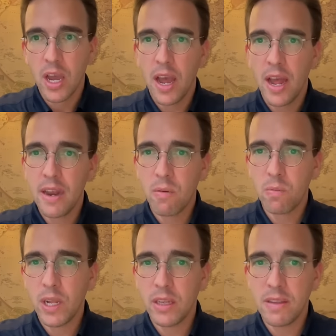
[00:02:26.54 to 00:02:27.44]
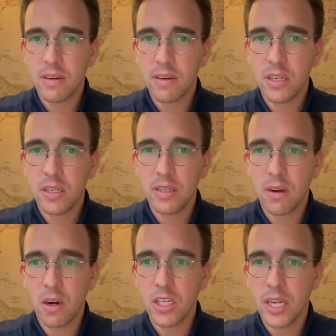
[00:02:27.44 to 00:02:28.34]
And well, this
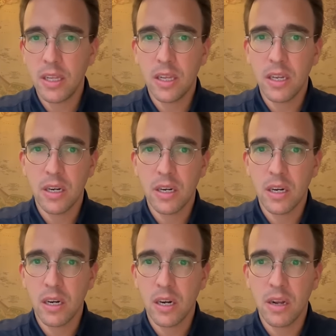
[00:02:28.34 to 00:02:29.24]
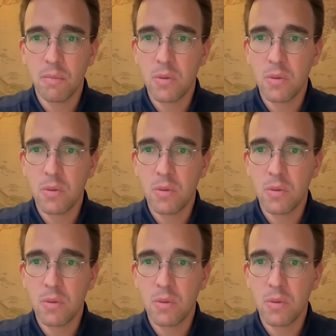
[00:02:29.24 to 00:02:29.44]
article here